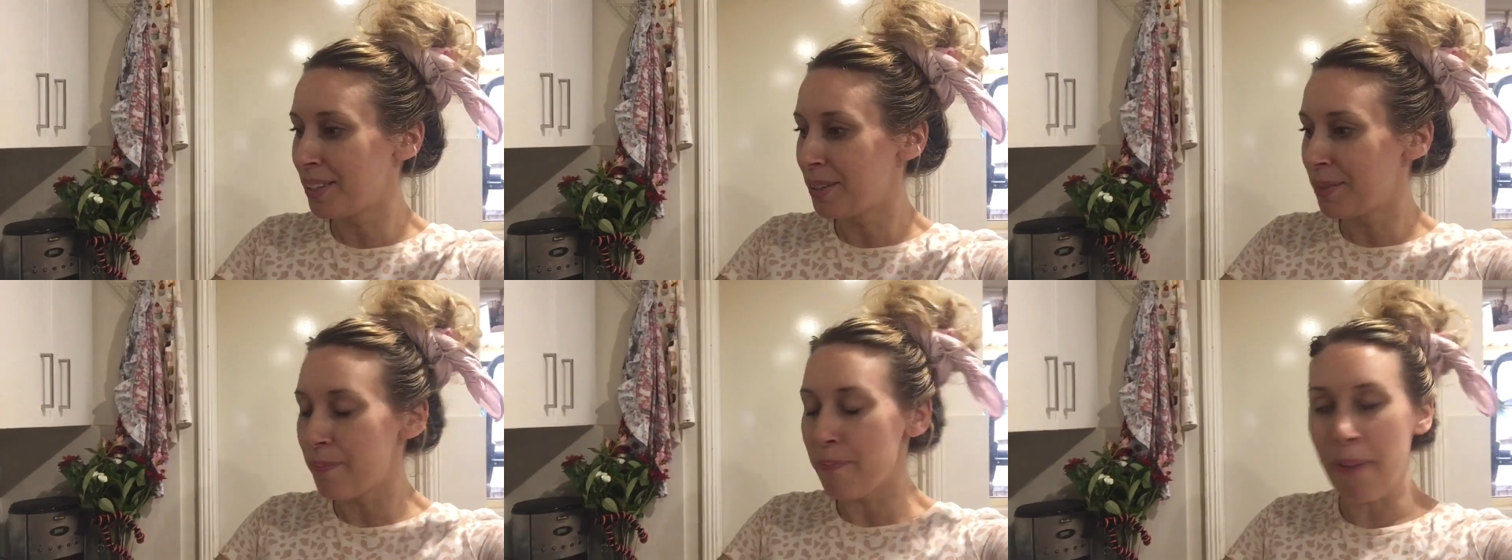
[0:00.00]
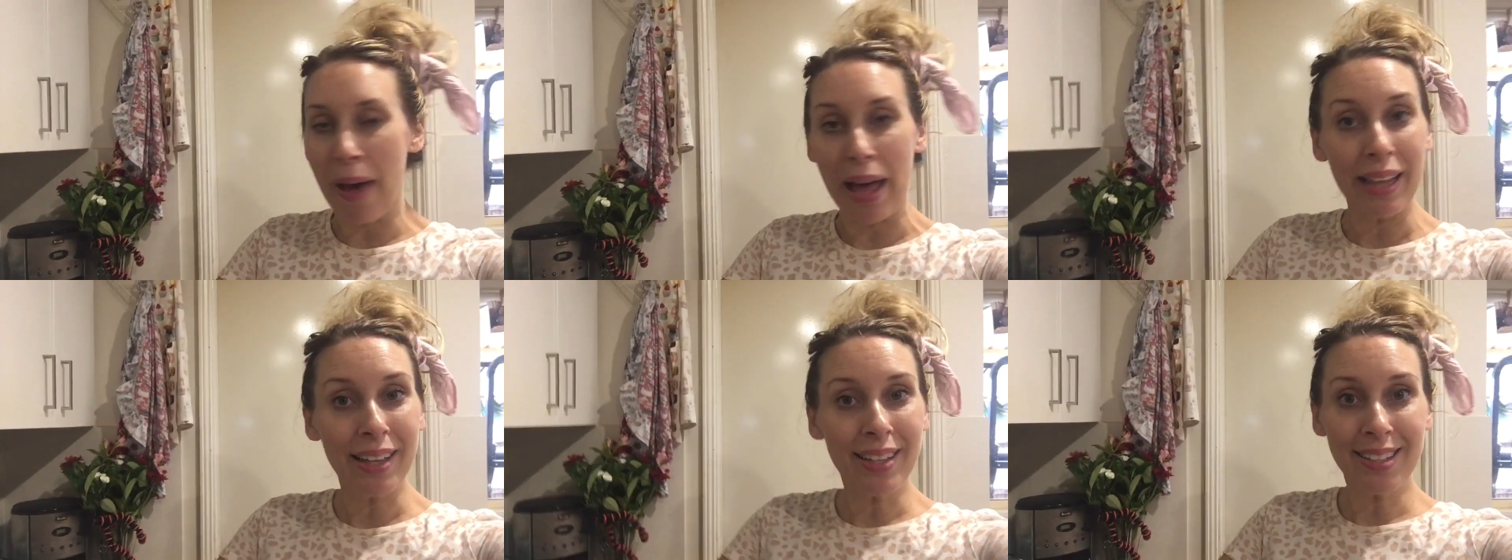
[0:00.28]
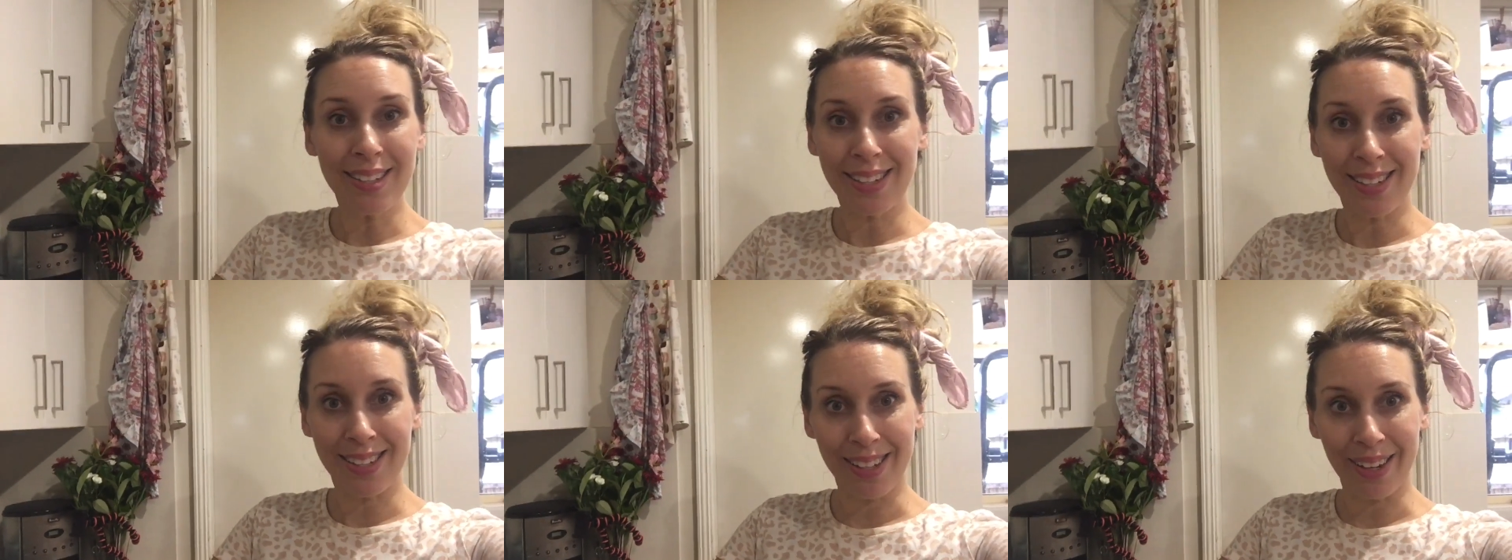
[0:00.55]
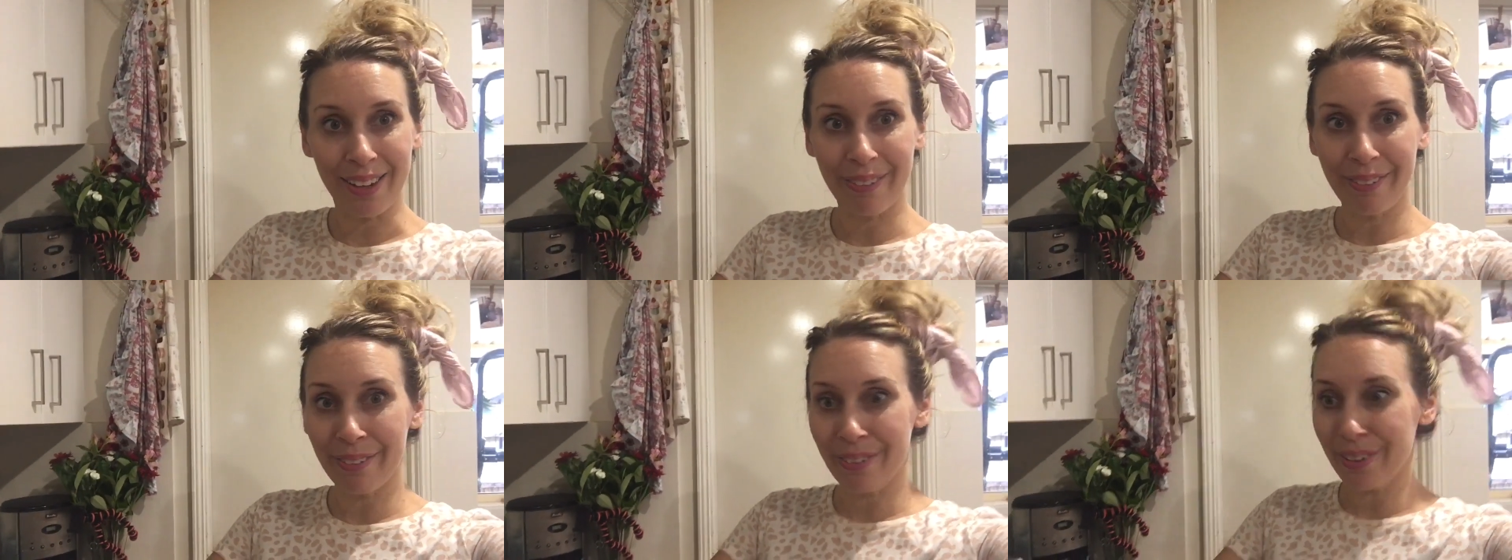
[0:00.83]
balances it
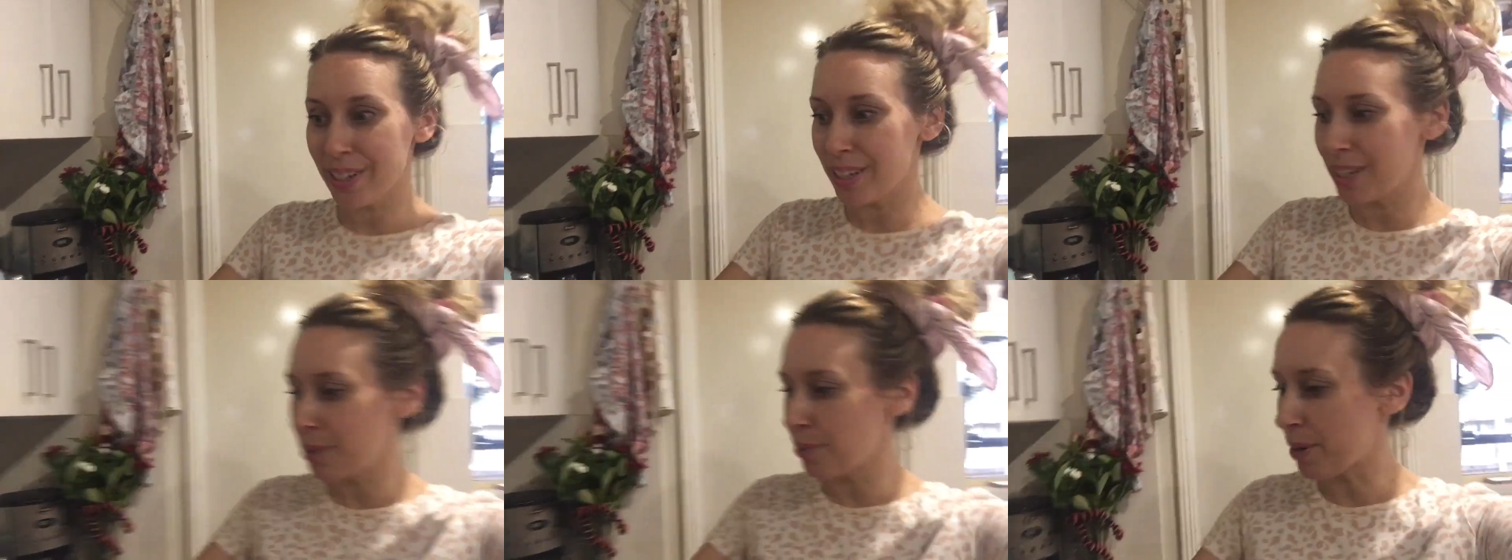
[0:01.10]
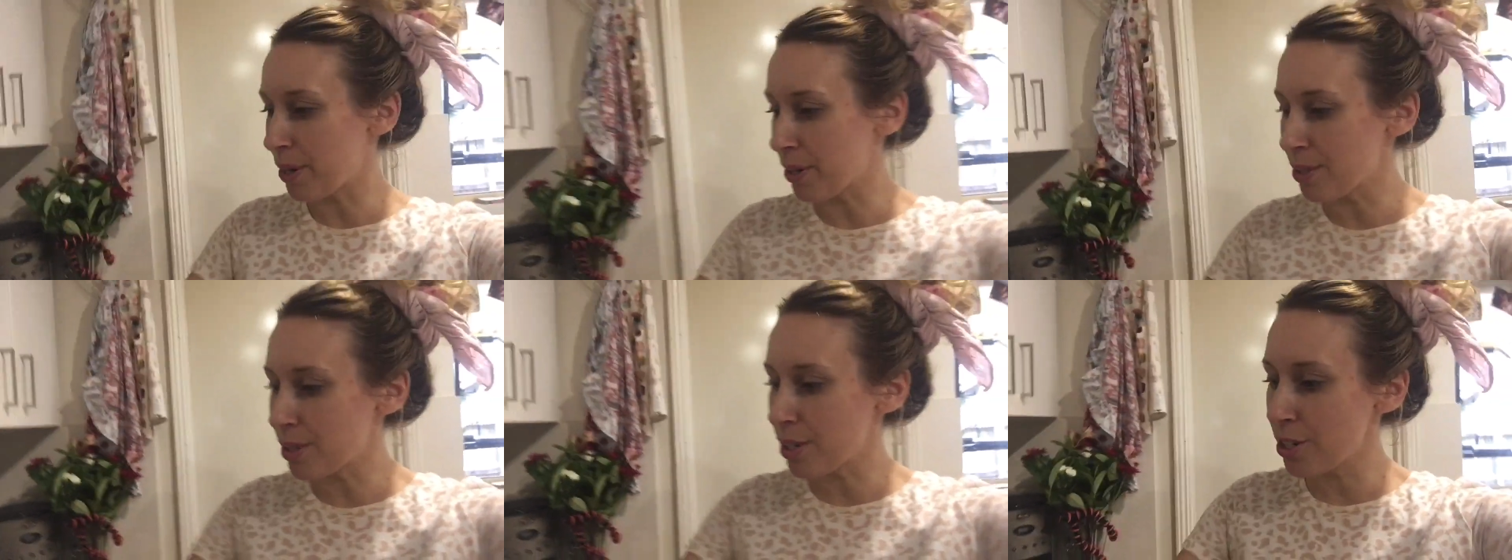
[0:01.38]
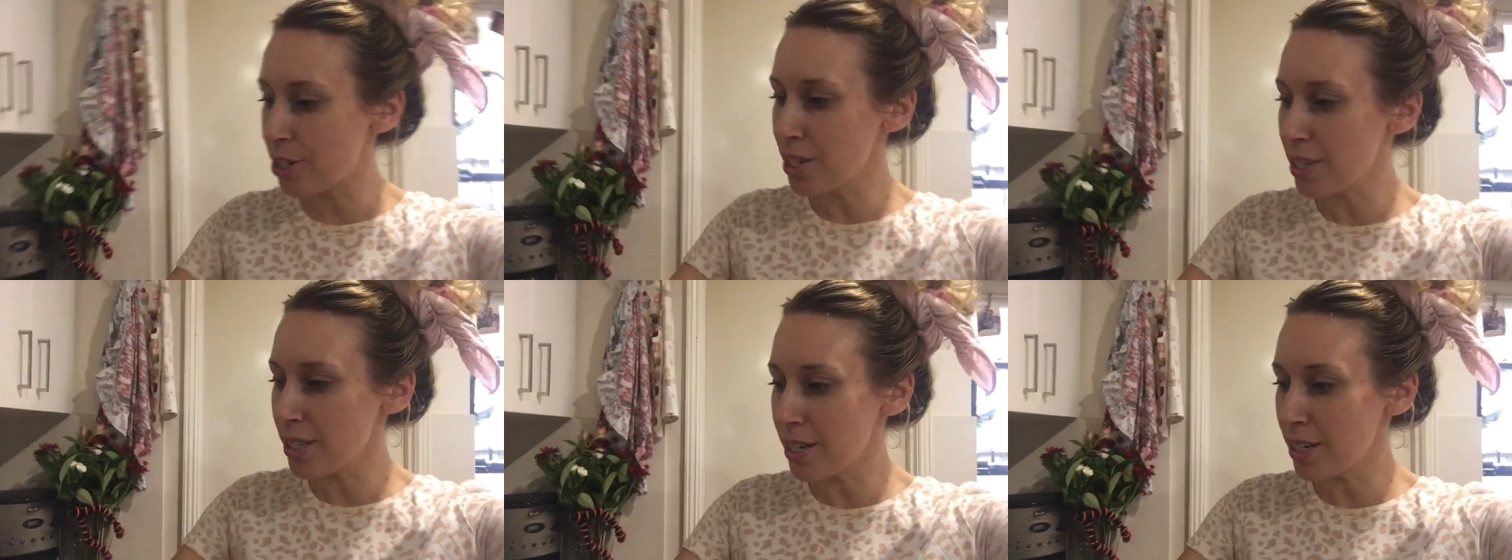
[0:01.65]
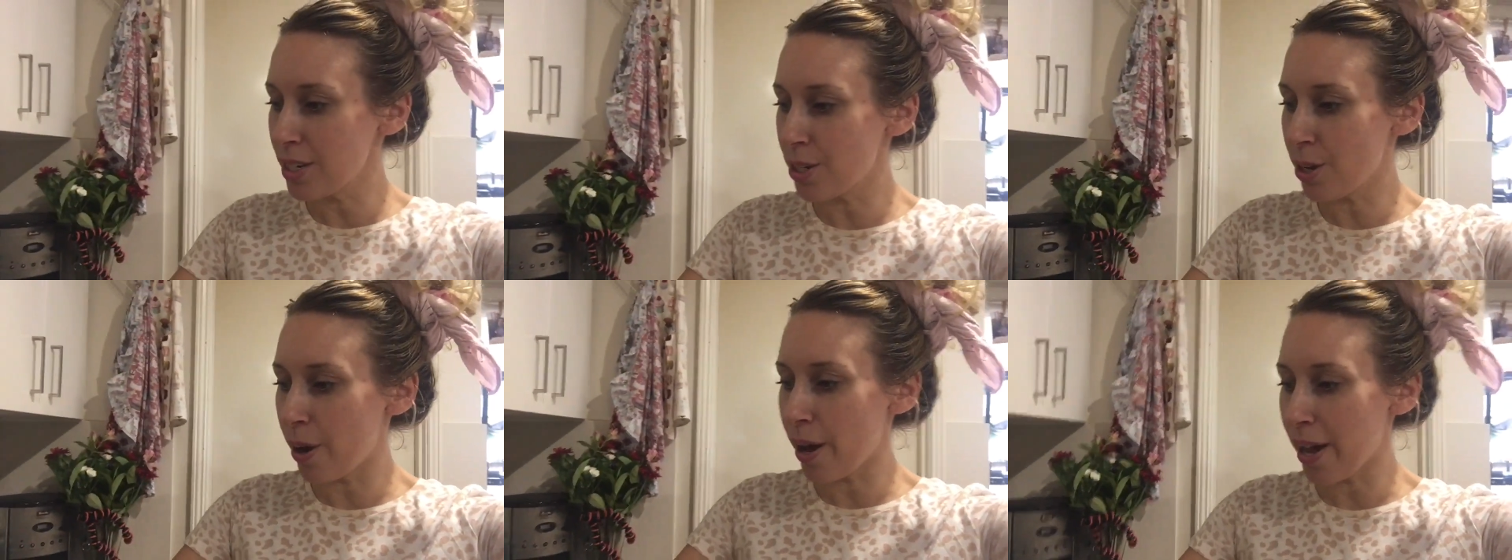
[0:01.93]
really well. So just a
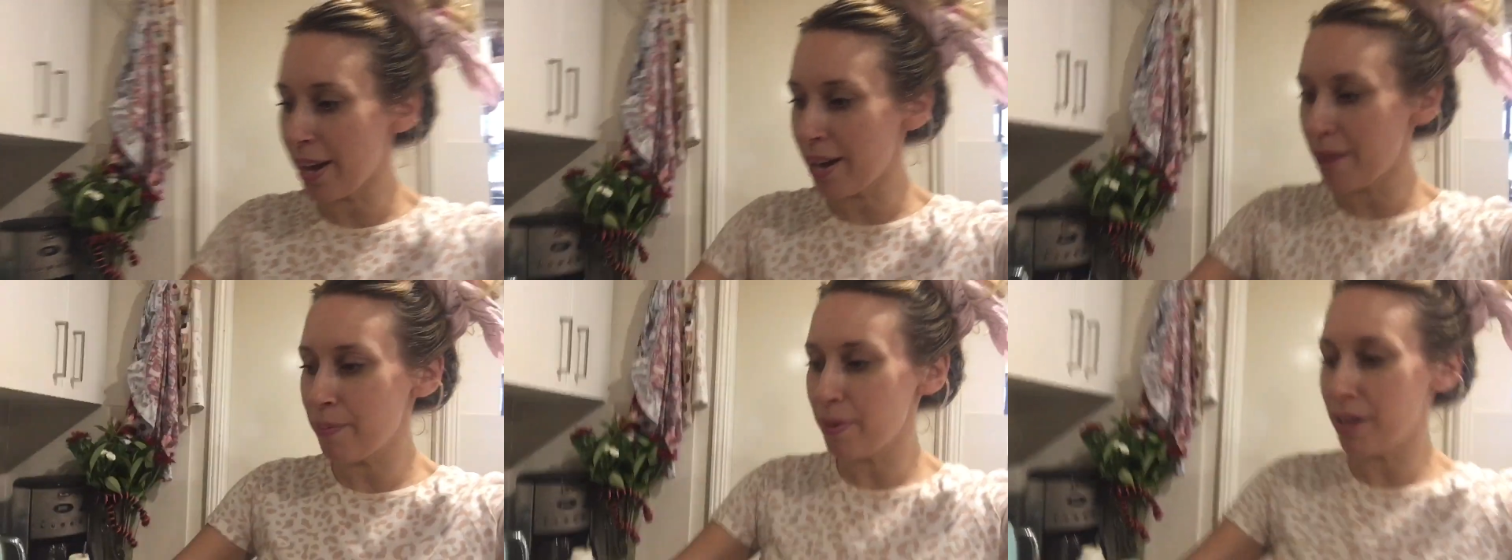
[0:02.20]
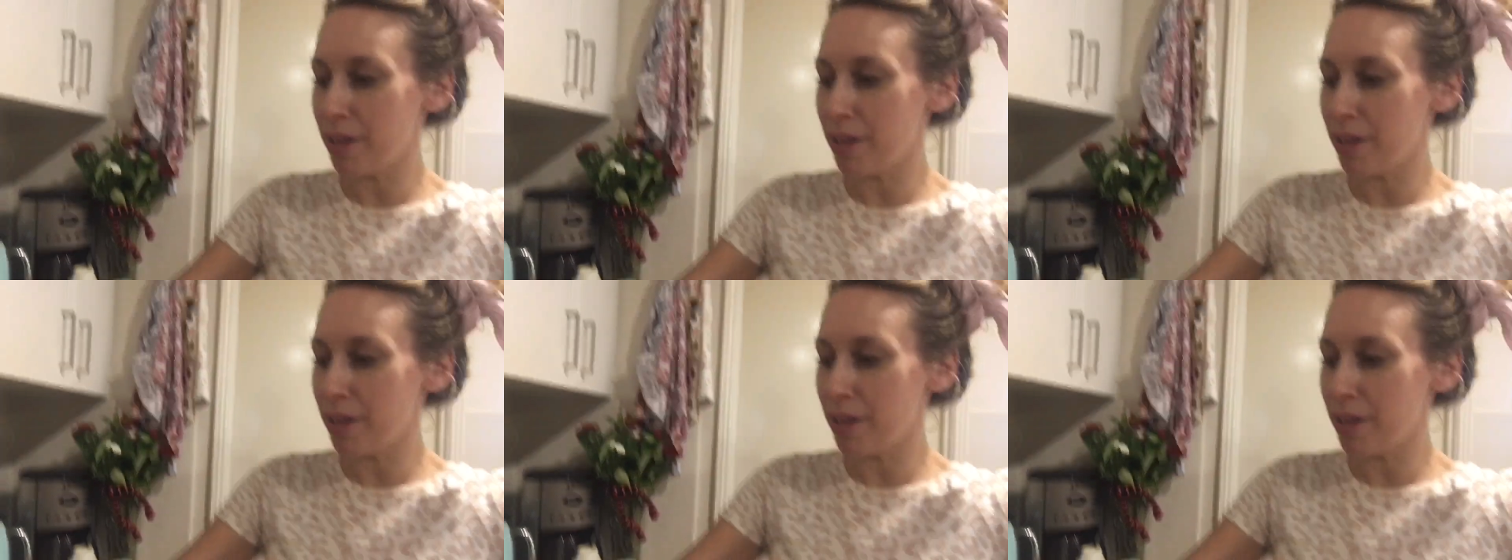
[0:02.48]
tiny bit